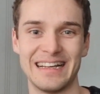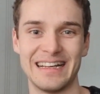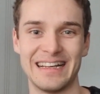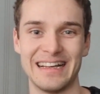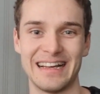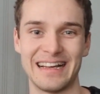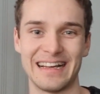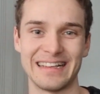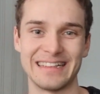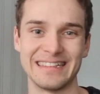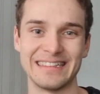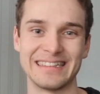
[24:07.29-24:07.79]

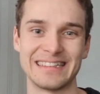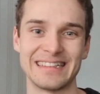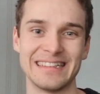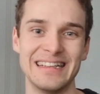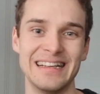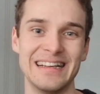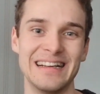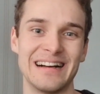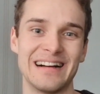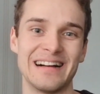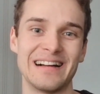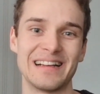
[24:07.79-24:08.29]
And
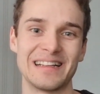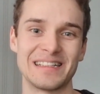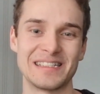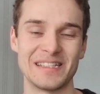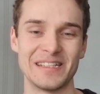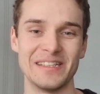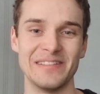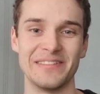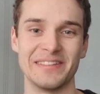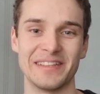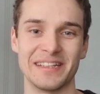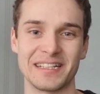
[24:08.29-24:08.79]
I'll
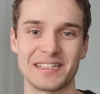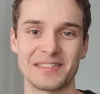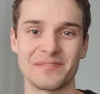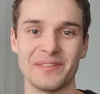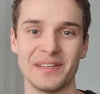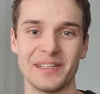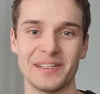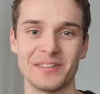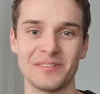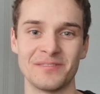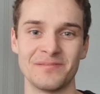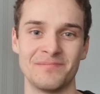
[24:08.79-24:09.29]
see you in the
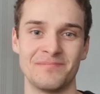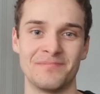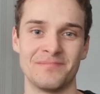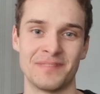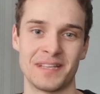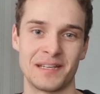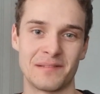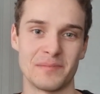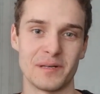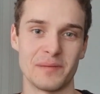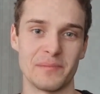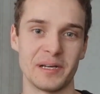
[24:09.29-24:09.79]
next video.
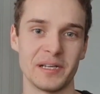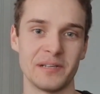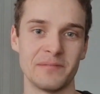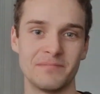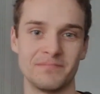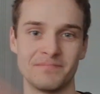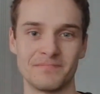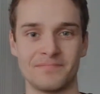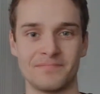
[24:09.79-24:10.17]
Bye bye.